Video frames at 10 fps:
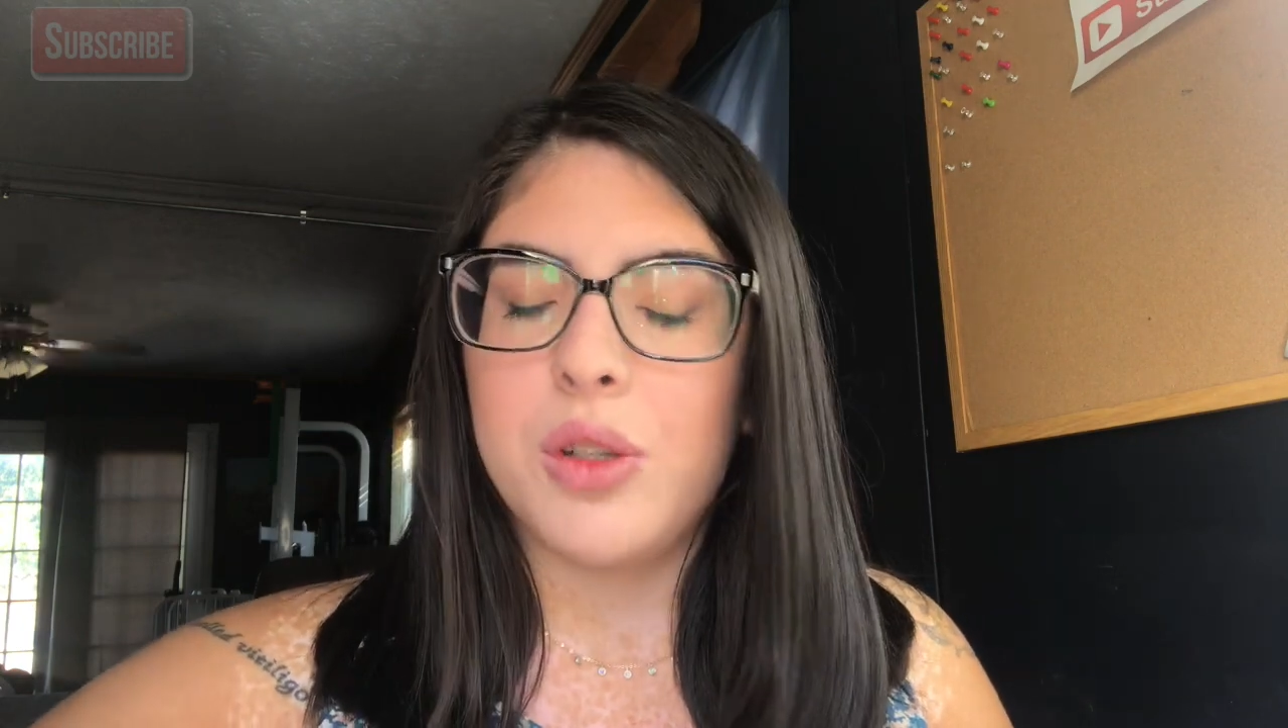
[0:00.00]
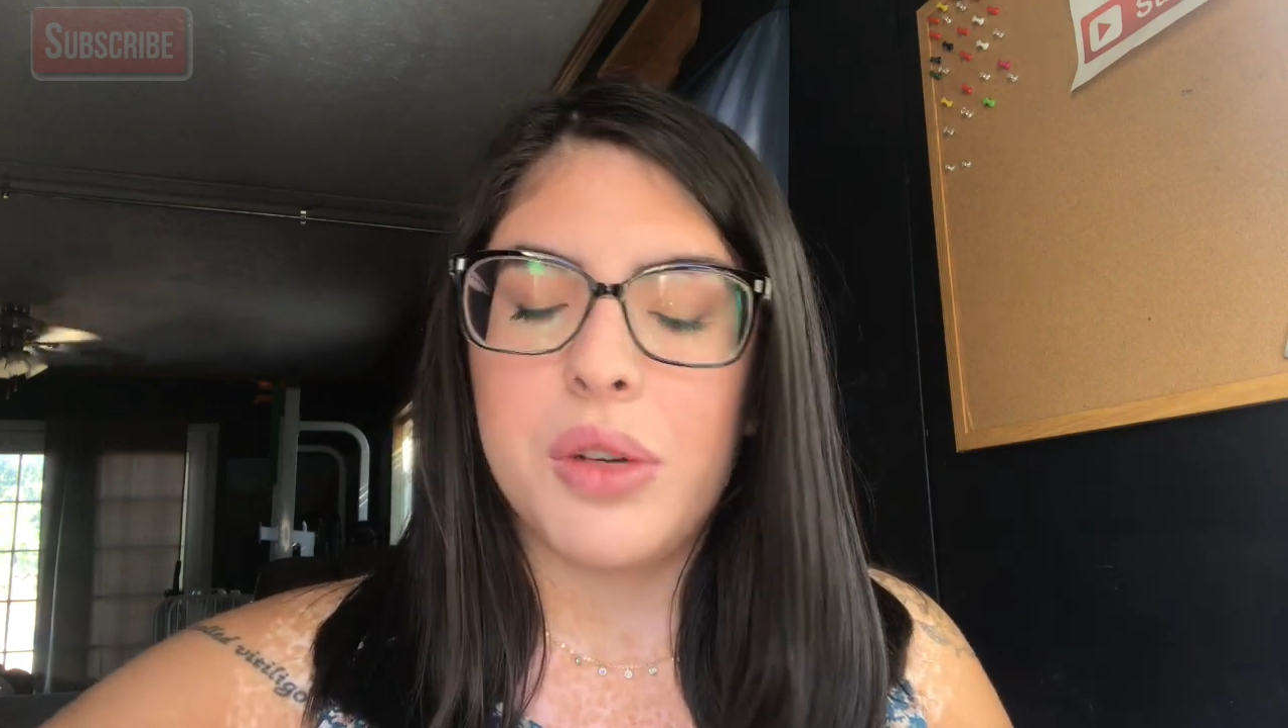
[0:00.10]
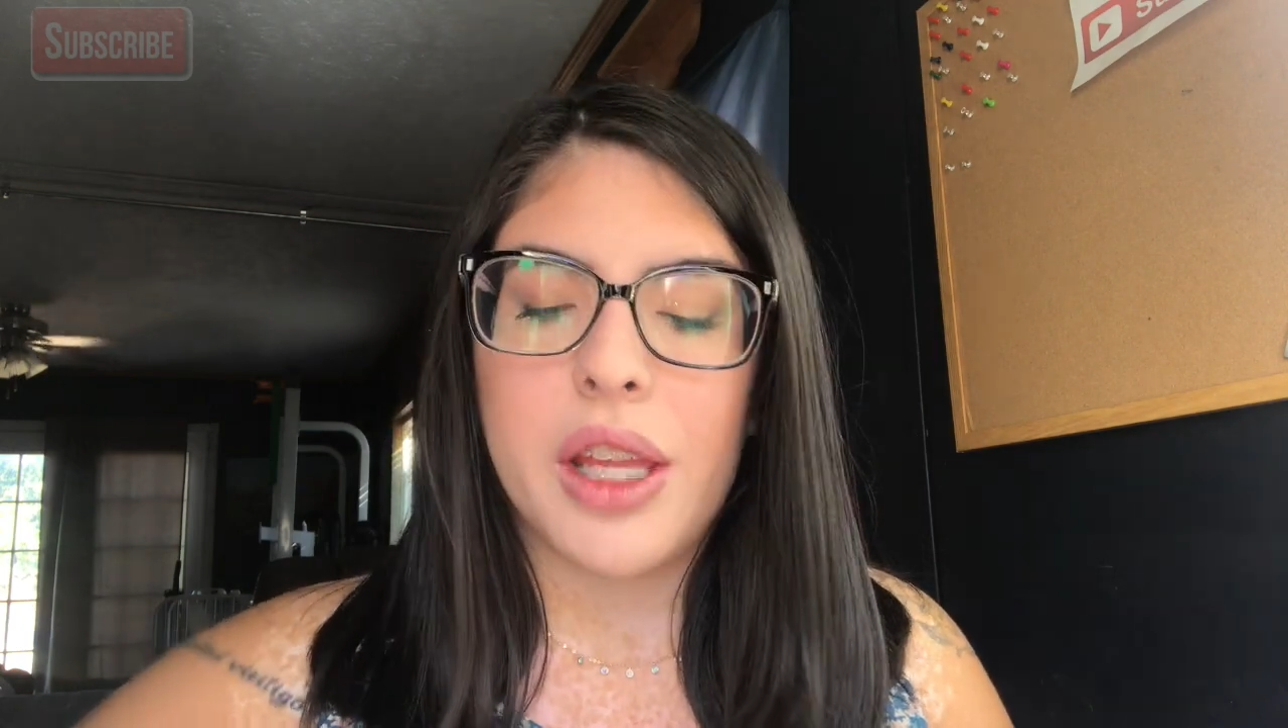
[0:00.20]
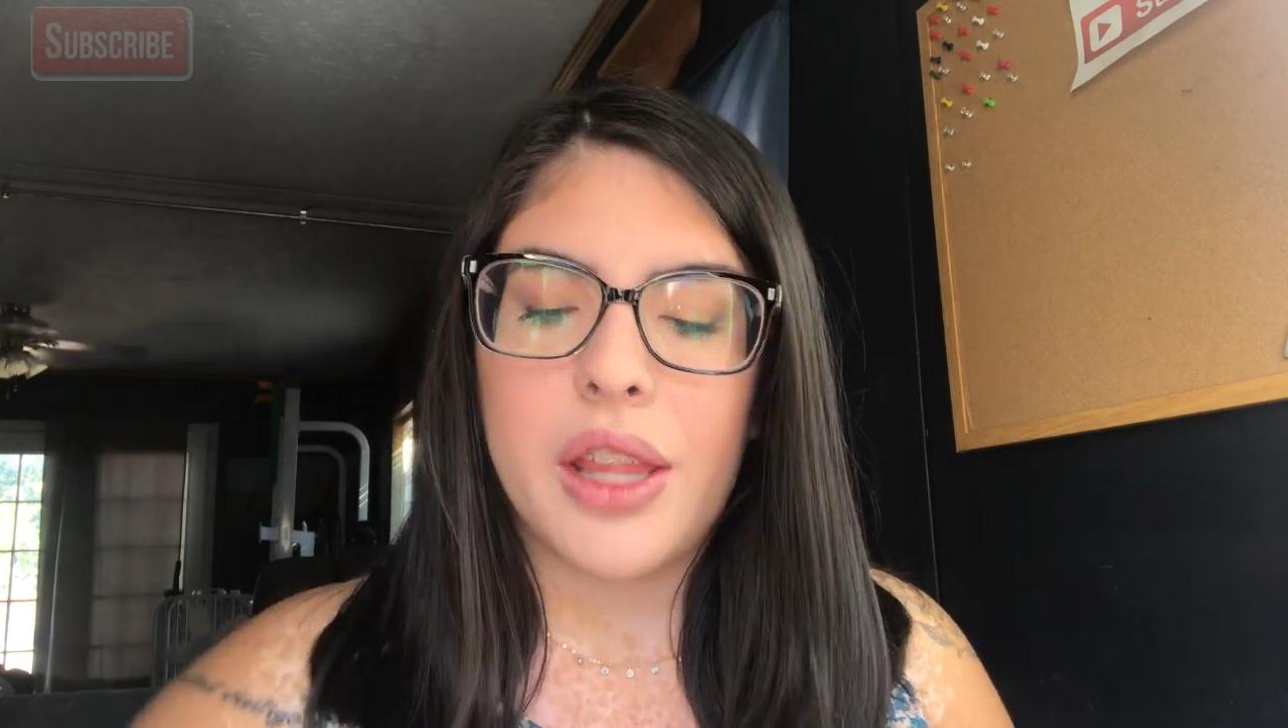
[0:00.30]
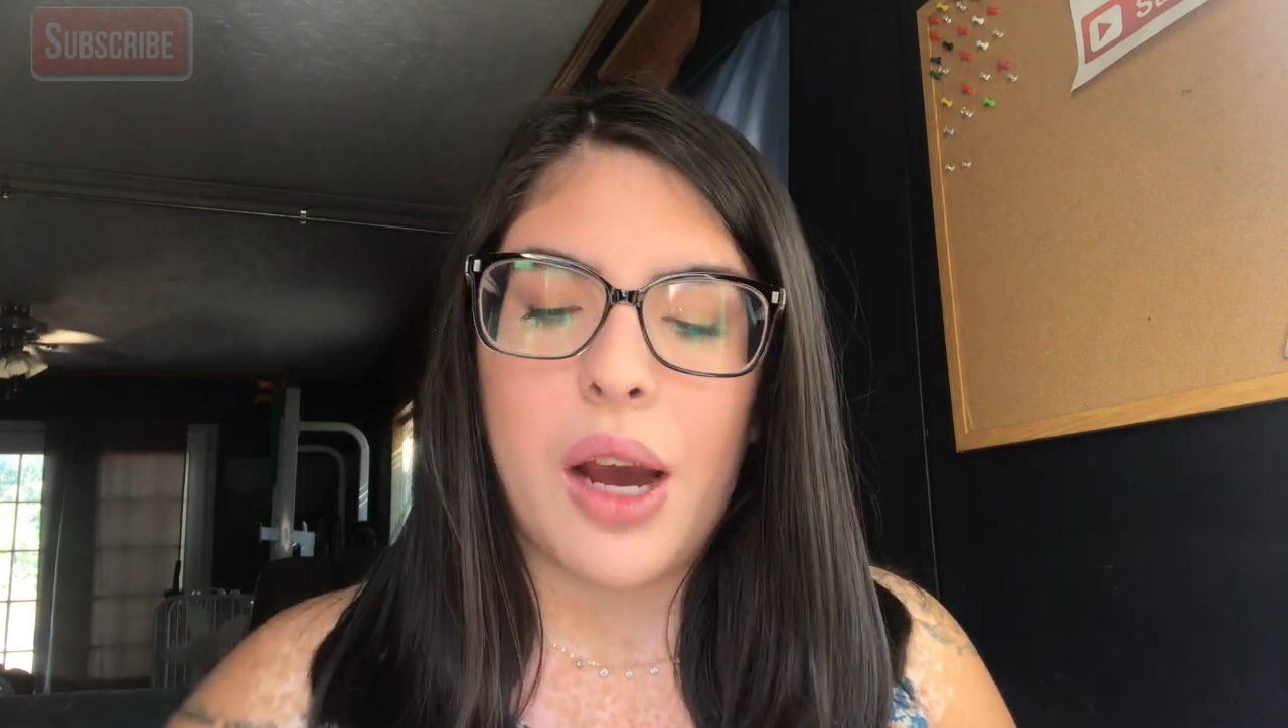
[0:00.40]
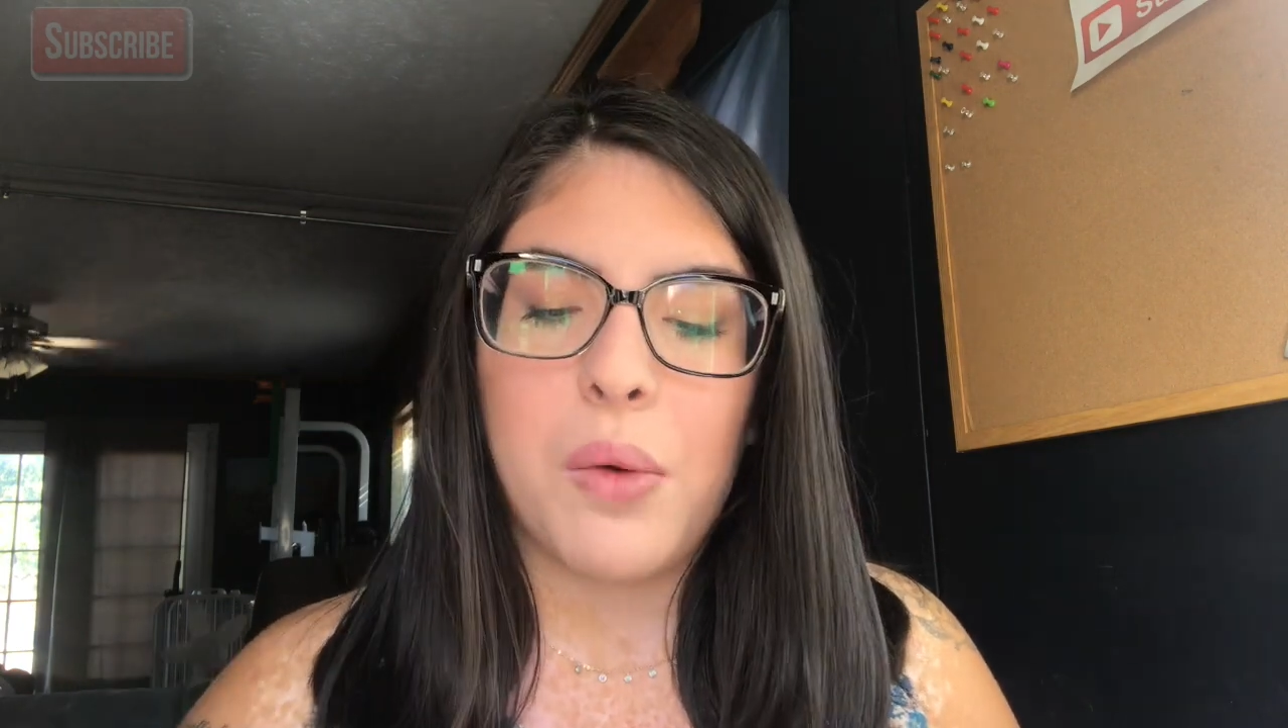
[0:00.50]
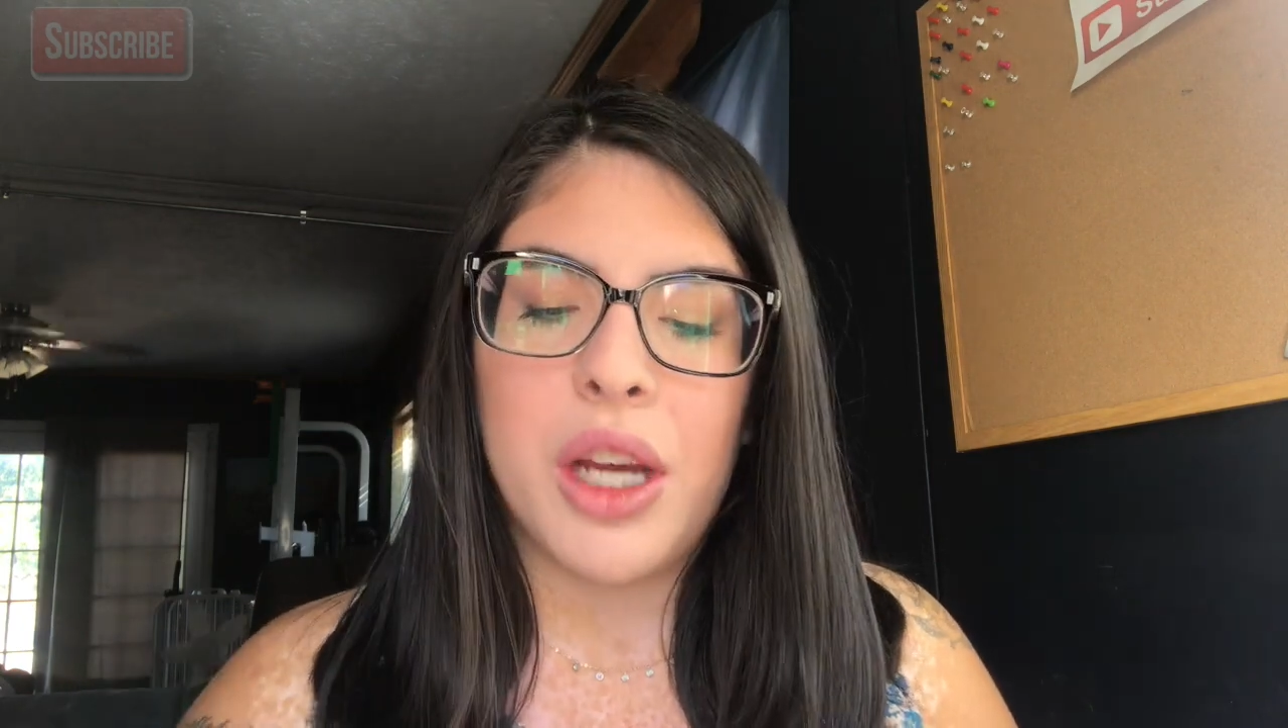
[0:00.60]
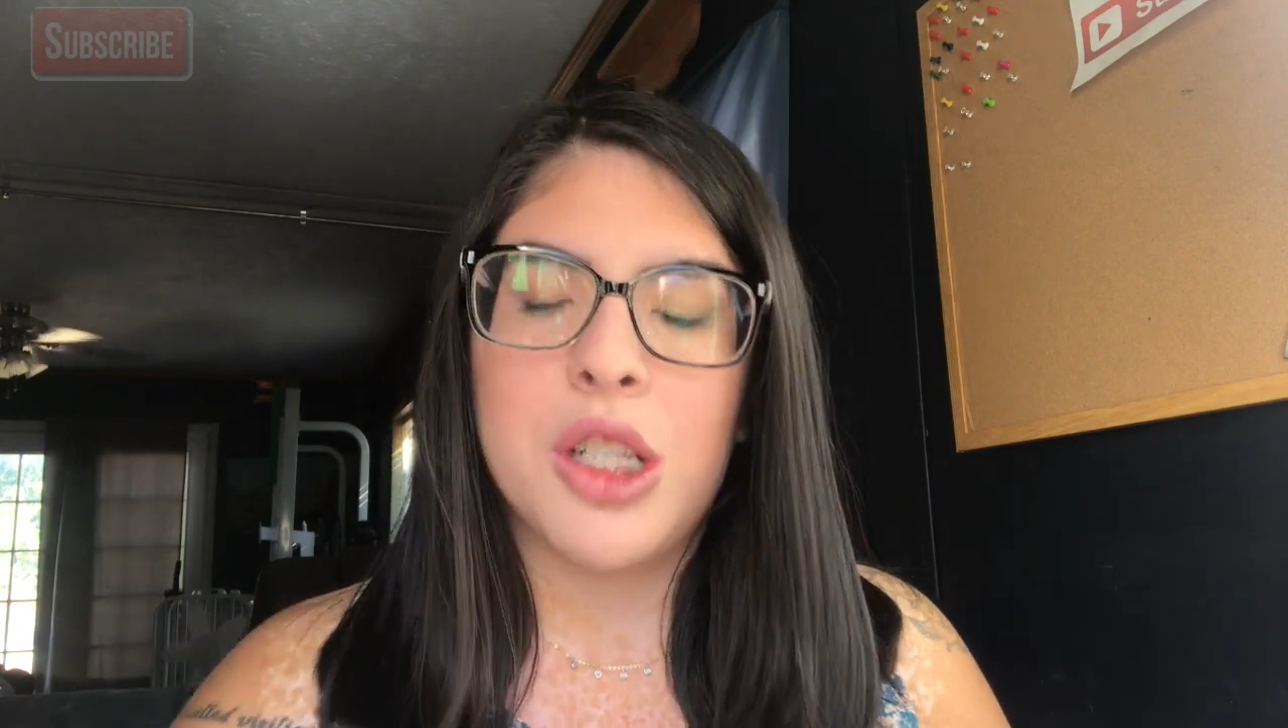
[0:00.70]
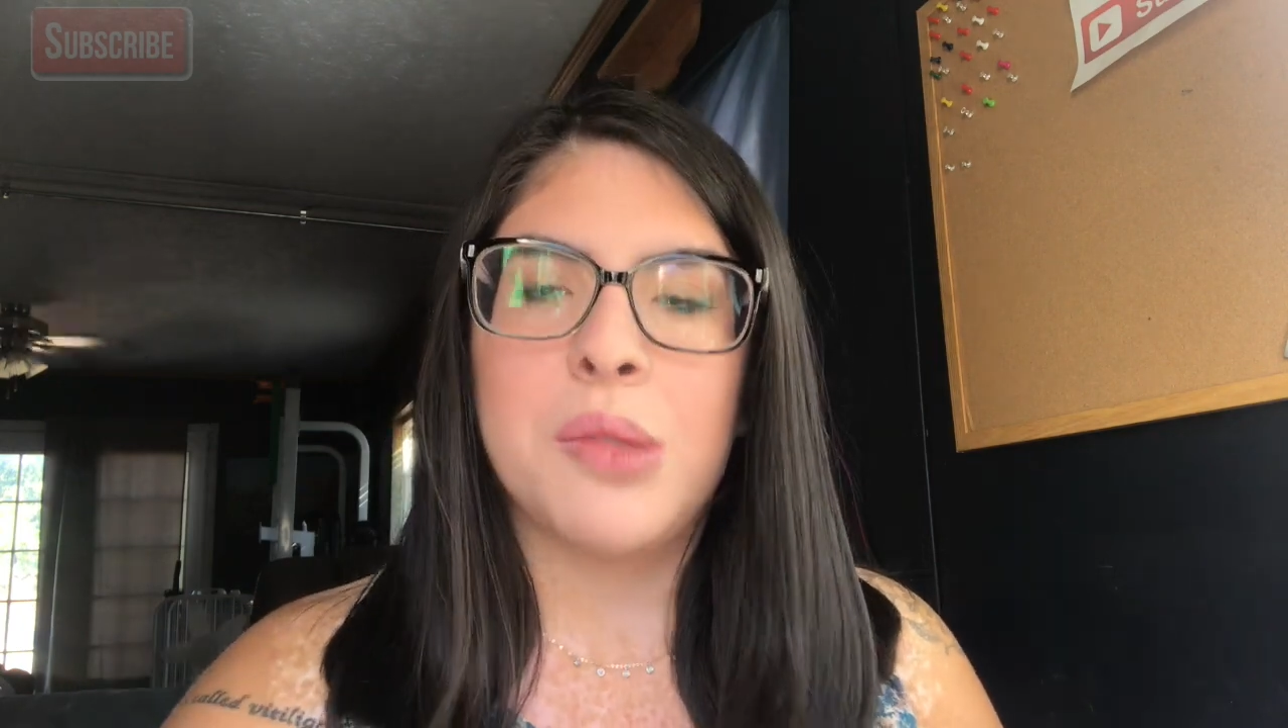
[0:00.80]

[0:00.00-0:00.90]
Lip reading: doing it that way,